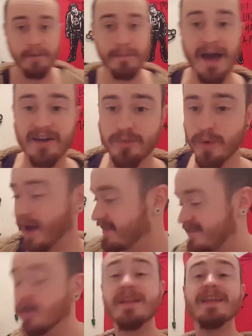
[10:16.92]
the match, I
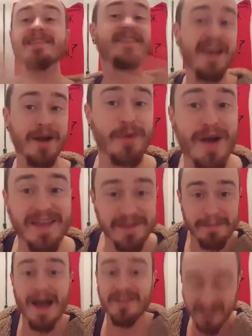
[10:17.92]
still didn't say it right.
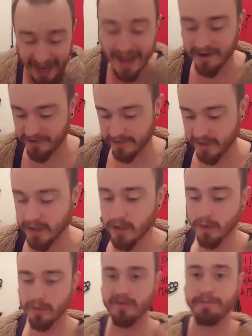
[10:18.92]
The match actually
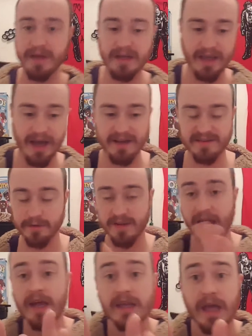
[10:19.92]
was Big Cass. It was
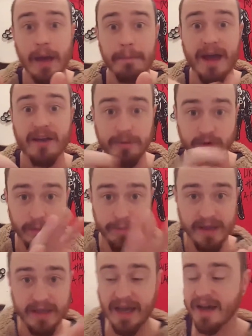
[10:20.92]
a handicap match between
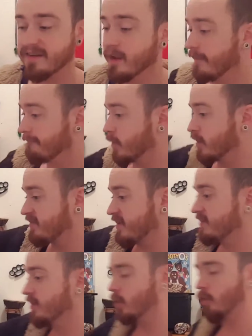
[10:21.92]
Big Cass
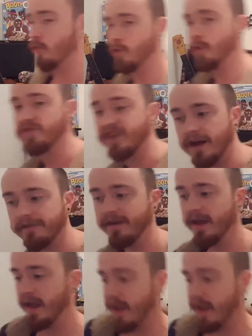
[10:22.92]
versus Rusev